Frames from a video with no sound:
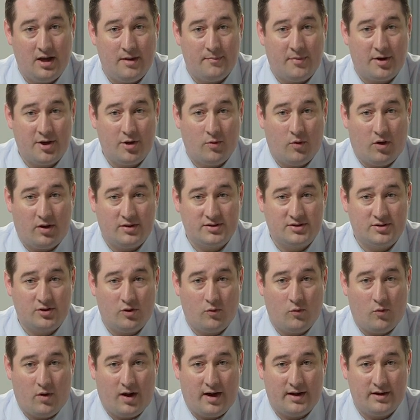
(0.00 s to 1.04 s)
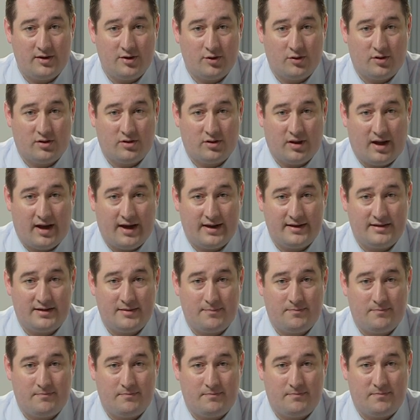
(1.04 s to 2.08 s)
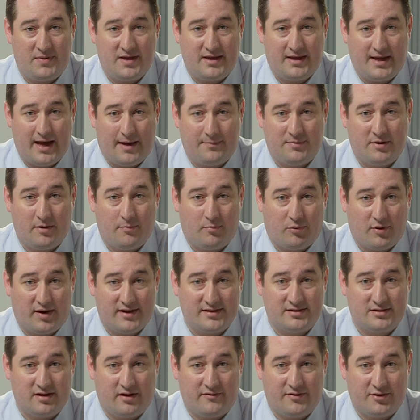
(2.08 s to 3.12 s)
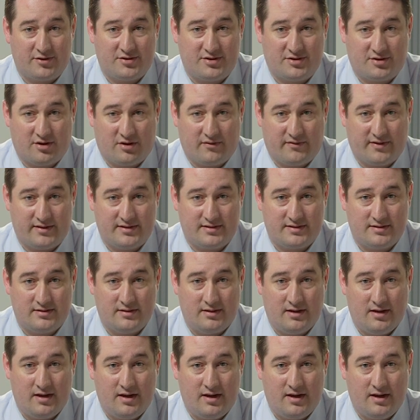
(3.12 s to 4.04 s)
but you also want your client to be kept abreast of your service.